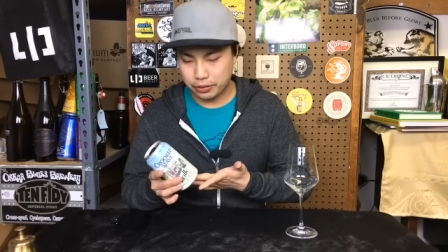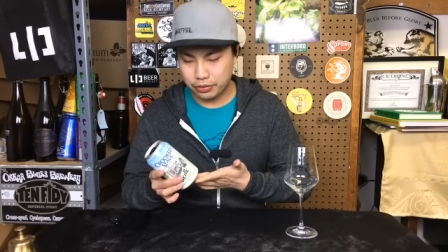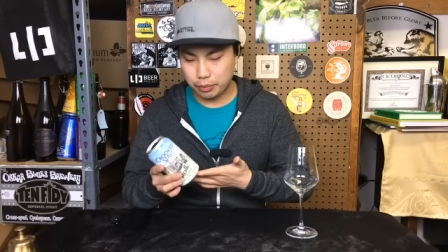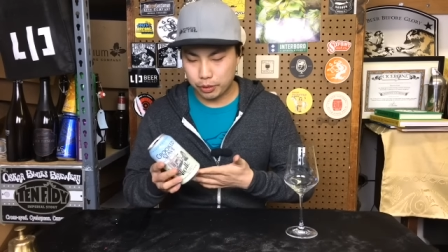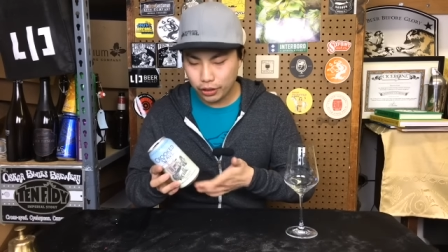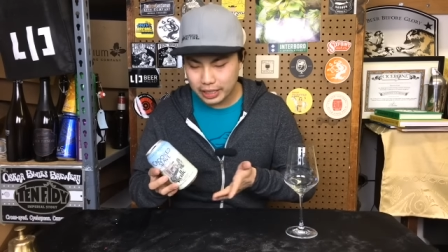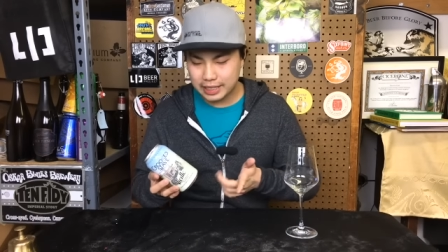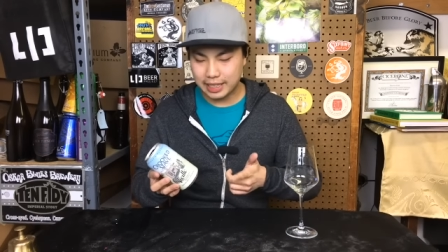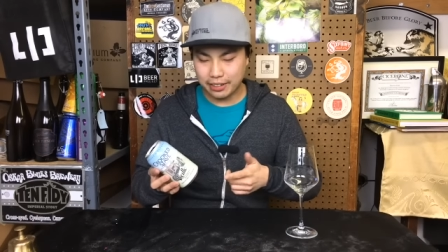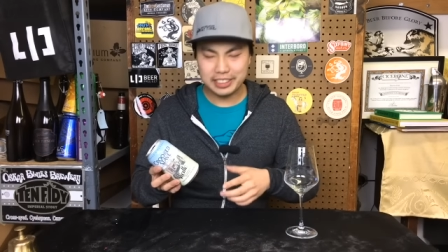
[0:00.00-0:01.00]
from Crooked
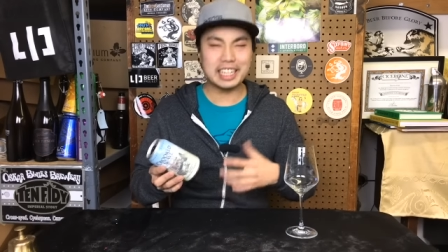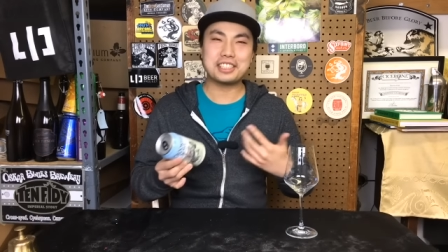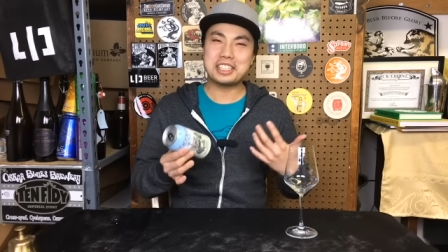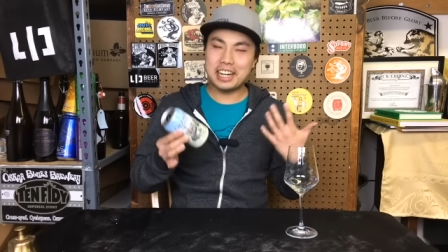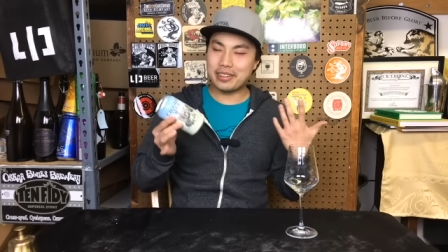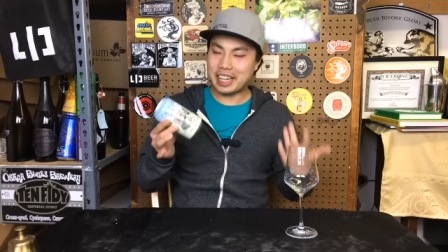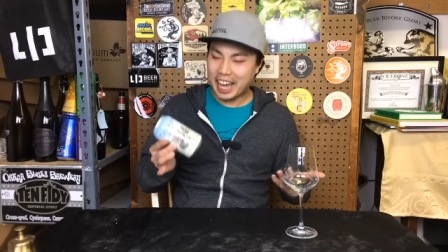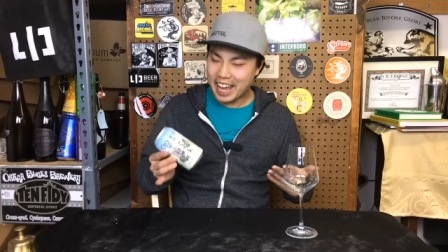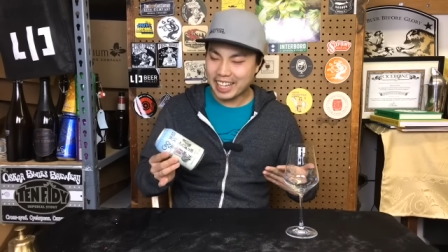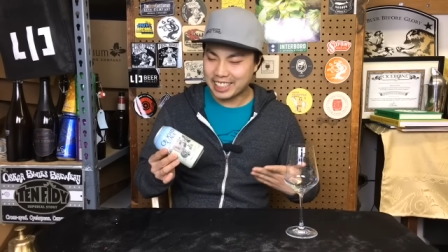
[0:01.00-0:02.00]
Stave. It's actually now in
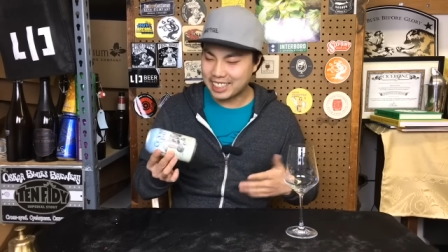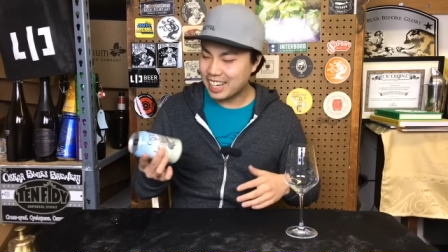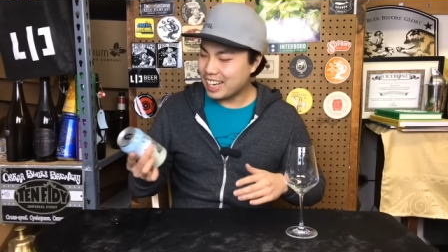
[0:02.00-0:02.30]
cans.